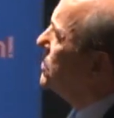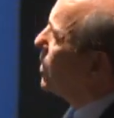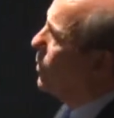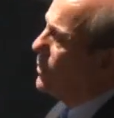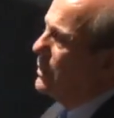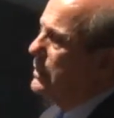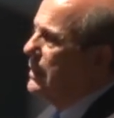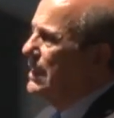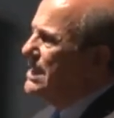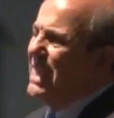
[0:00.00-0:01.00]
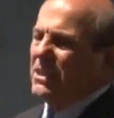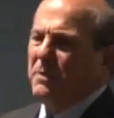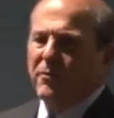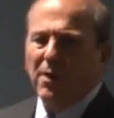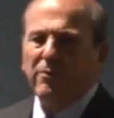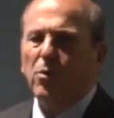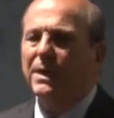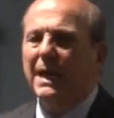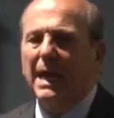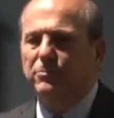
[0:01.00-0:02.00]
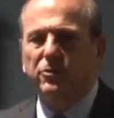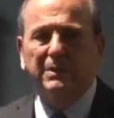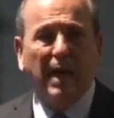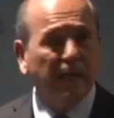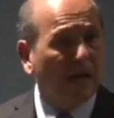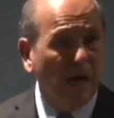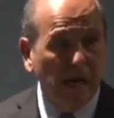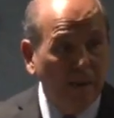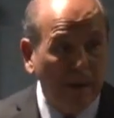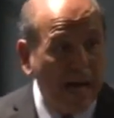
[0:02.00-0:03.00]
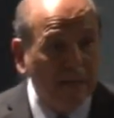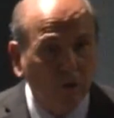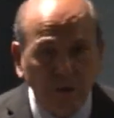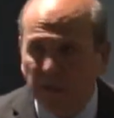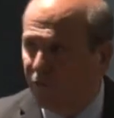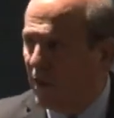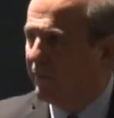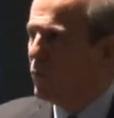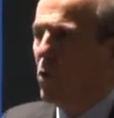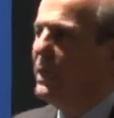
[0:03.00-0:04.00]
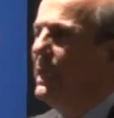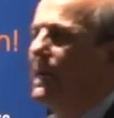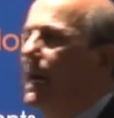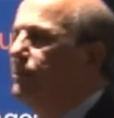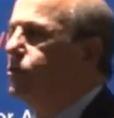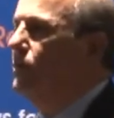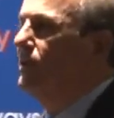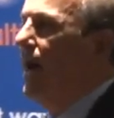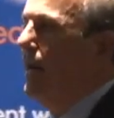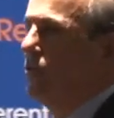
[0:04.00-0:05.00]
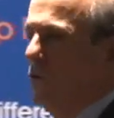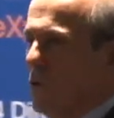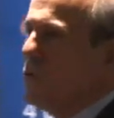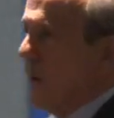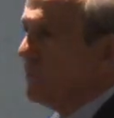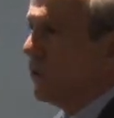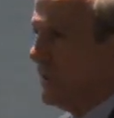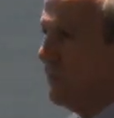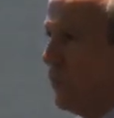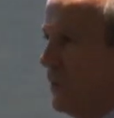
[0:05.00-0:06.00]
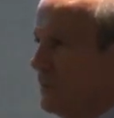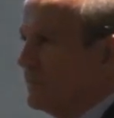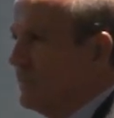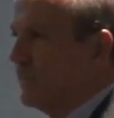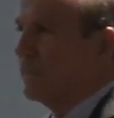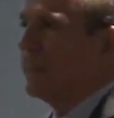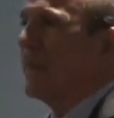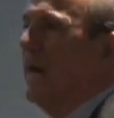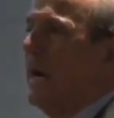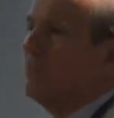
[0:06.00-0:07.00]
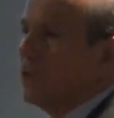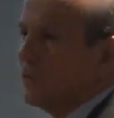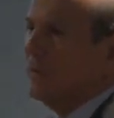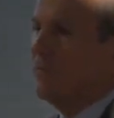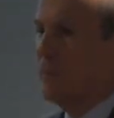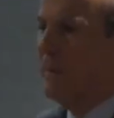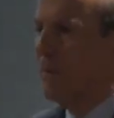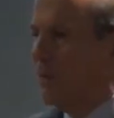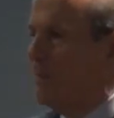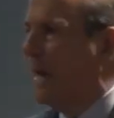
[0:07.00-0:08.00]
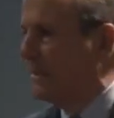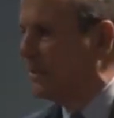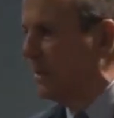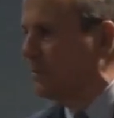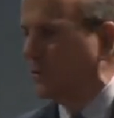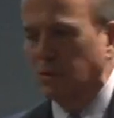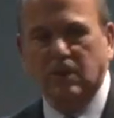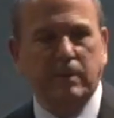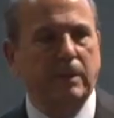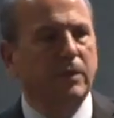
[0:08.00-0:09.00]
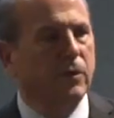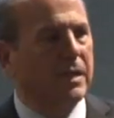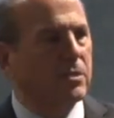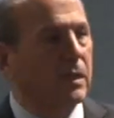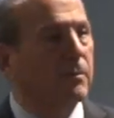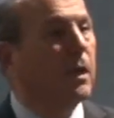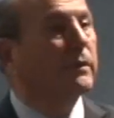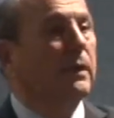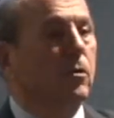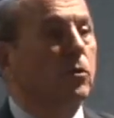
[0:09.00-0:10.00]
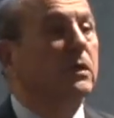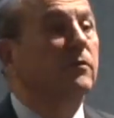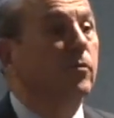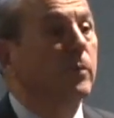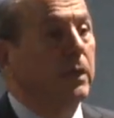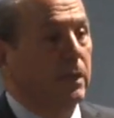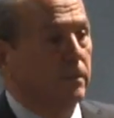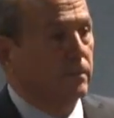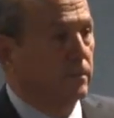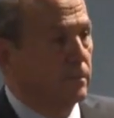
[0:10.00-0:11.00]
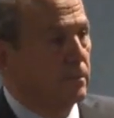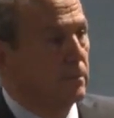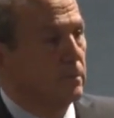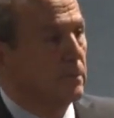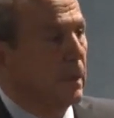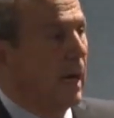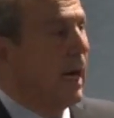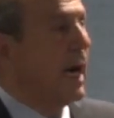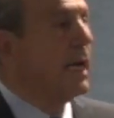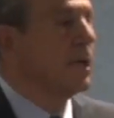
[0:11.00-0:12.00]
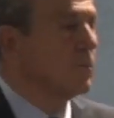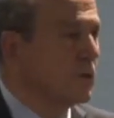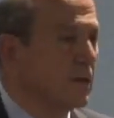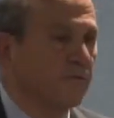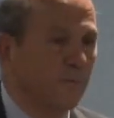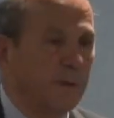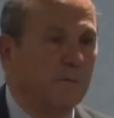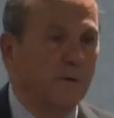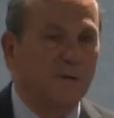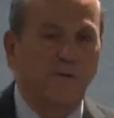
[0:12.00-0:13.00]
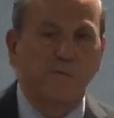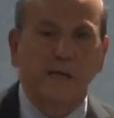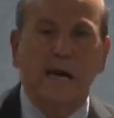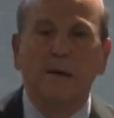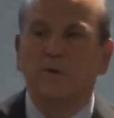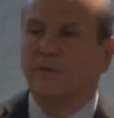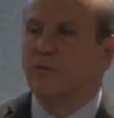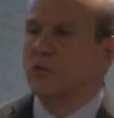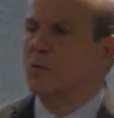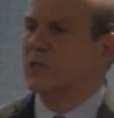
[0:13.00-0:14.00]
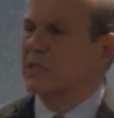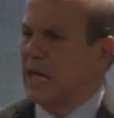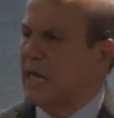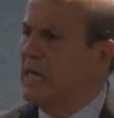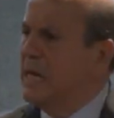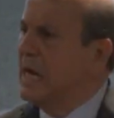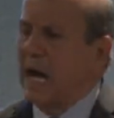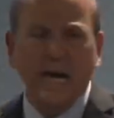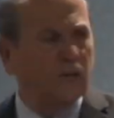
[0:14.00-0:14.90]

so is EXP for everyone? Absolutely not. Am I looking for everyone? Absolutely not. You know who I'm looking for? I'm looking for people on my team, which is going to be an international team, that are looking for me. I am looking for people looking for me. I'm looking for someone who says, hey, I